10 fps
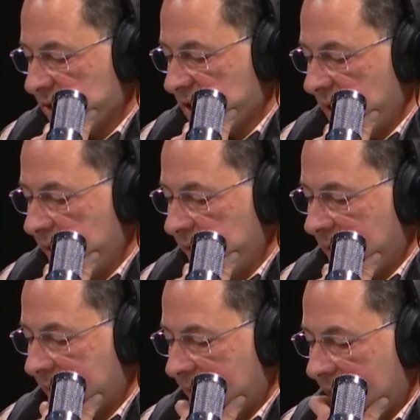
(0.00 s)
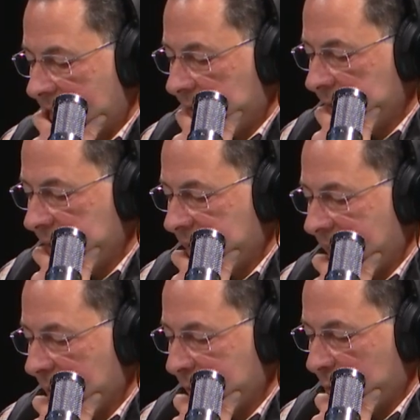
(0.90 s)
Steve, not Cal, in
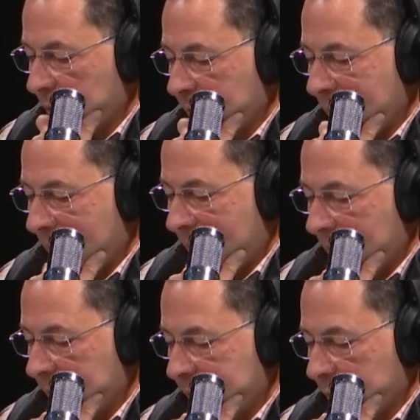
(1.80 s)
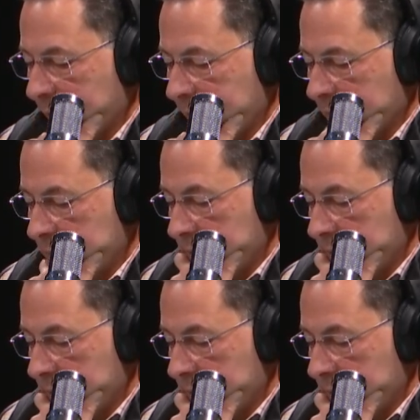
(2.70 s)
California, not California.